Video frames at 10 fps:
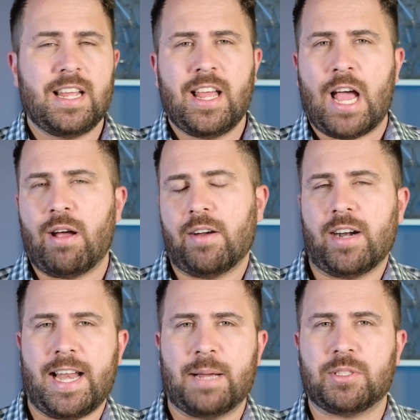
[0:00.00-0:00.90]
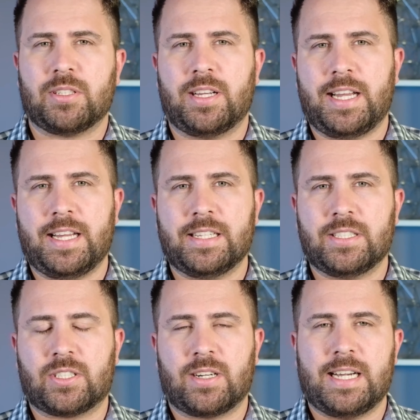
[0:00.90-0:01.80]
However, Amazon is
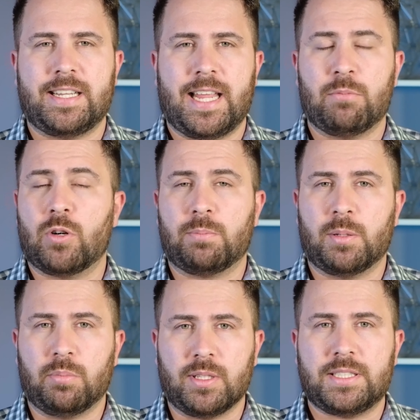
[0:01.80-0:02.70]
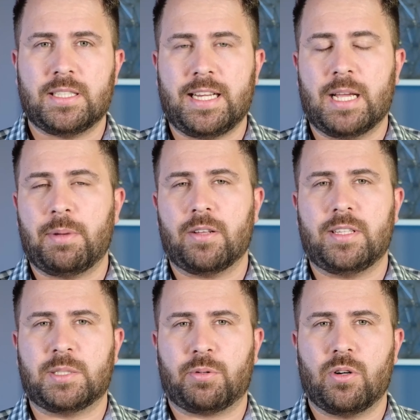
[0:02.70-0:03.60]
trying to get more publicity about
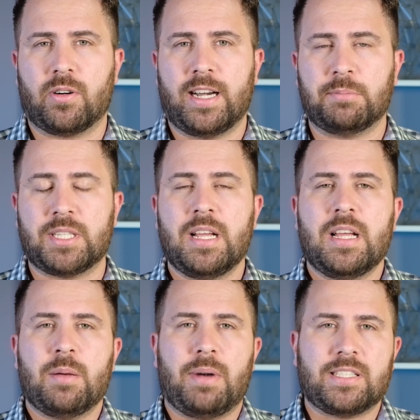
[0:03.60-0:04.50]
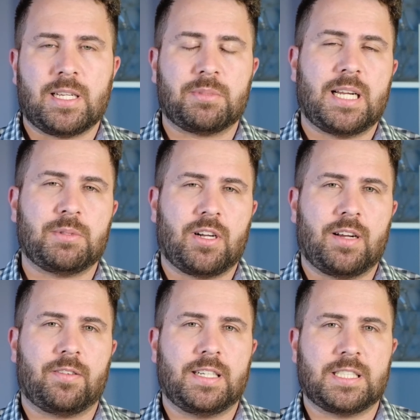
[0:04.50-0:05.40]
these programs by sometimes
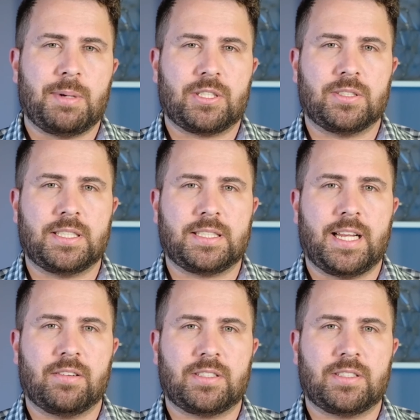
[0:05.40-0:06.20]
offering special discounts to